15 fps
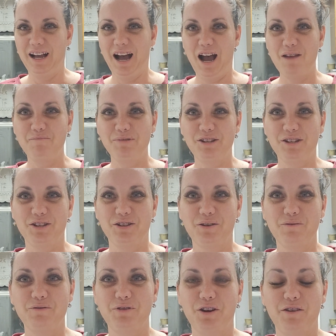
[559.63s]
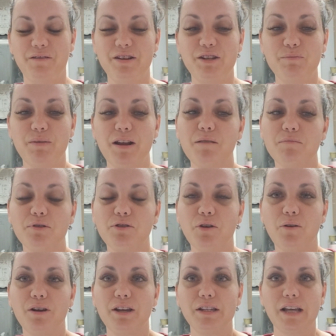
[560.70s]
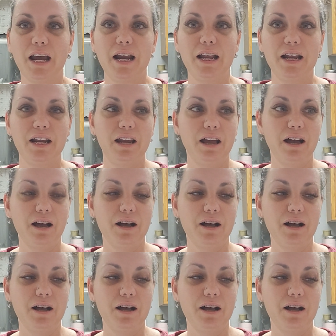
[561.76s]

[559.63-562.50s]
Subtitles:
I'm just so nervous, but I'm so excited.